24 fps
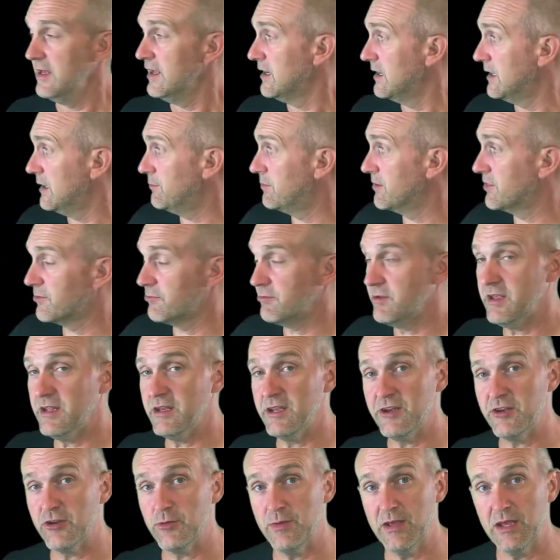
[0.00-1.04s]
Number three, you
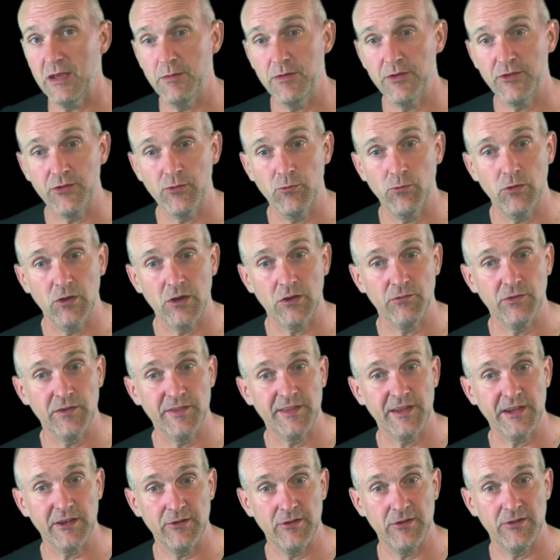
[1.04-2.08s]
need to be able to work with
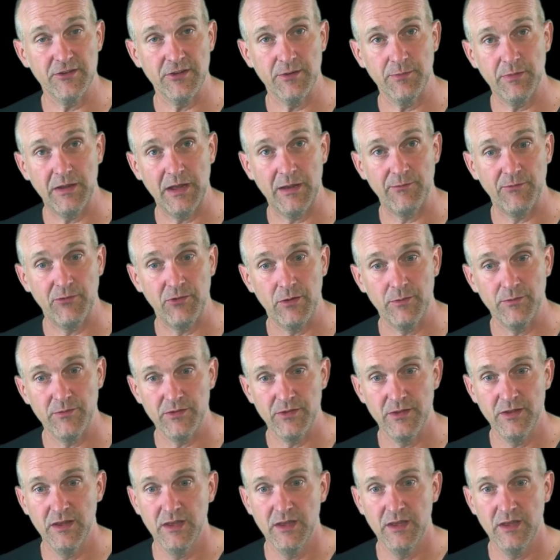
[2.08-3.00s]
technology platforms.